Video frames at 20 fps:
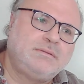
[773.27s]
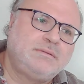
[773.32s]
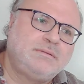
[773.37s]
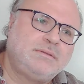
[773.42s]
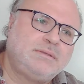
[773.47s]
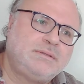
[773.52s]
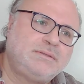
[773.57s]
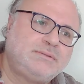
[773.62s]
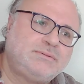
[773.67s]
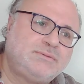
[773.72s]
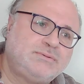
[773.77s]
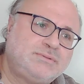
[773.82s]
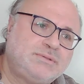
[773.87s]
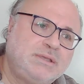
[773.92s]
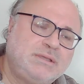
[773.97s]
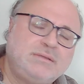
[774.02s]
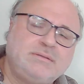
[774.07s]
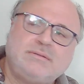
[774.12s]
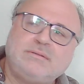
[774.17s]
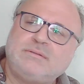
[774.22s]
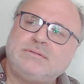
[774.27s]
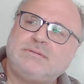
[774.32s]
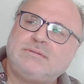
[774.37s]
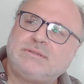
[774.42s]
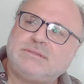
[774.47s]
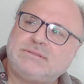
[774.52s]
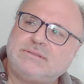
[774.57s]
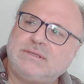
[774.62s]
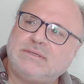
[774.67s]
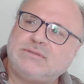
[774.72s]
that is to say,
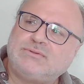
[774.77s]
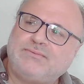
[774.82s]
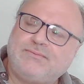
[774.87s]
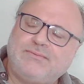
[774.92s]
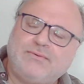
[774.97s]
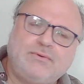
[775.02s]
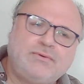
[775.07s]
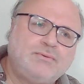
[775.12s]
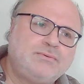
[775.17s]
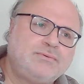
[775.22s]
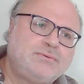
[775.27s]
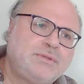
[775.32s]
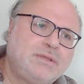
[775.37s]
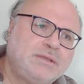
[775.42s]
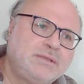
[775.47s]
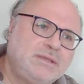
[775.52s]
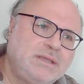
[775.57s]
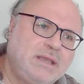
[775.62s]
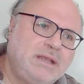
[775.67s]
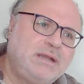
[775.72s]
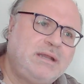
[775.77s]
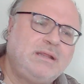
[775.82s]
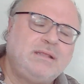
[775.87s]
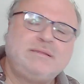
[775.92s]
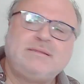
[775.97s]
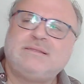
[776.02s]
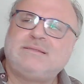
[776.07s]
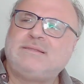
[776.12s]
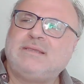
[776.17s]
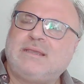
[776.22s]
the search for Tariel.
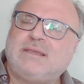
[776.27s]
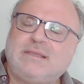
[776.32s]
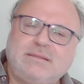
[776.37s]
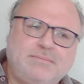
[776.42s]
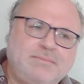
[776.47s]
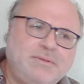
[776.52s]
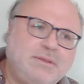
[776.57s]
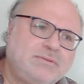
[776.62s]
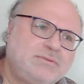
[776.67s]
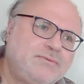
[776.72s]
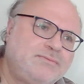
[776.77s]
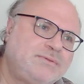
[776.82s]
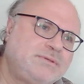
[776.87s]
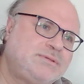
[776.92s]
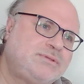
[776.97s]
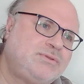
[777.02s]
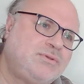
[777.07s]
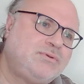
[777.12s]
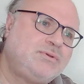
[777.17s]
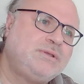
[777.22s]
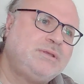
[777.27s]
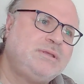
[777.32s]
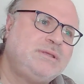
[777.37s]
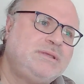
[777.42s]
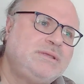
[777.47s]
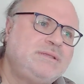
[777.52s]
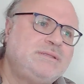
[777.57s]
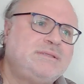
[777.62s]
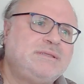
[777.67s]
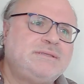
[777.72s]
and the second part of the story
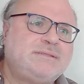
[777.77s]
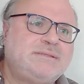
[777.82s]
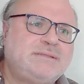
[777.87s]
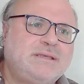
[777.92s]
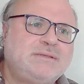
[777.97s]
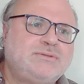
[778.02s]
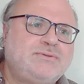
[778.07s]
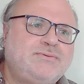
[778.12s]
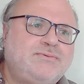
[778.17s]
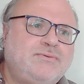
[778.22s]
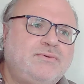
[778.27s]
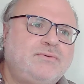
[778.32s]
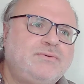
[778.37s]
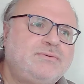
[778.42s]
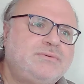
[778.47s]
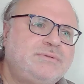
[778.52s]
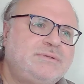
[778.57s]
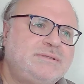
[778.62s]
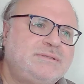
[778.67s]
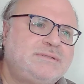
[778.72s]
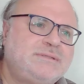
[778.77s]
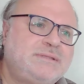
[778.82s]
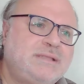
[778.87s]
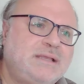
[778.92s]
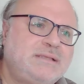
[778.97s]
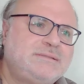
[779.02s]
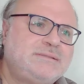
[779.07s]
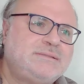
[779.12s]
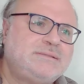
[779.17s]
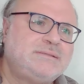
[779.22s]
is the search for
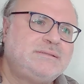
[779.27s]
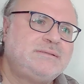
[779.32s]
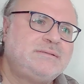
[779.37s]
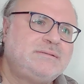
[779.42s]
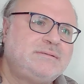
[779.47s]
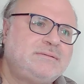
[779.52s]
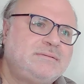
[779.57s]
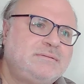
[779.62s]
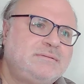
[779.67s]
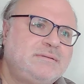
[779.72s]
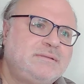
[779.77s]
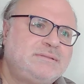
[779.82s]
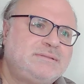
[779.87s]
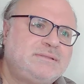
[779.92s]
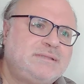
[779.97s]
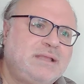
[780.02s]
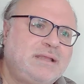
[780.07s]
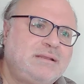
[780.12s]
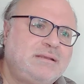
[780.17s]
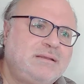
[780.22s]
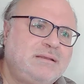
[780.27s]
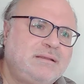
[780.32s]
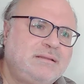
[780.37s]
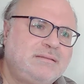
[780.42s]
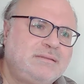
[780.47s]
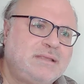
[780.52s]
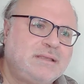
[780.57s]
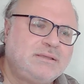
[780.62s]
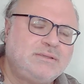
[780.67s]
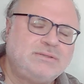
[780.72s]
Nestan's, Nestan
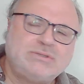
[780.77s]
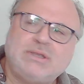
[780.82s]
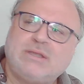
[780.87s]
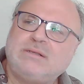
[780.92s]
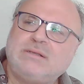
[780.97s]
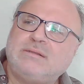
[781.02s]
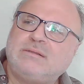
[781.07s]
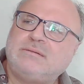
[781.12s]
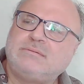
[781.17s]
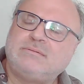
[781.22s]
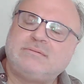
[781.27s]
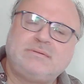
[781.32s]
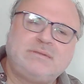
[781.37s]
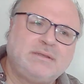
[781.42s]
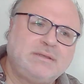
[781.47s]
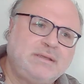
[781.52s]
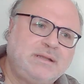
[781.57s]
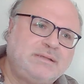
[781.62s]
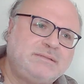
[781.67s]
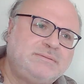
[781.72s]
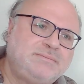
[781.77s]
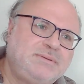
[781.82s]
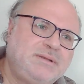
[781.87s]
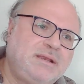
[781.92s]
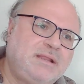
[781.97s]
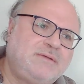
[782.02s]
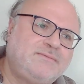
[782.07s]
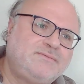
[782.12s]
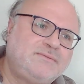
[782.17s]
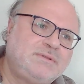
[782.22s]
Darjan, Tariel's
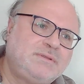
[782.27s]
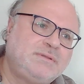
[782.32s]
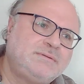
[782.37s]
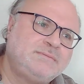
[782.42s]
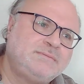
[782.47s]
beloved.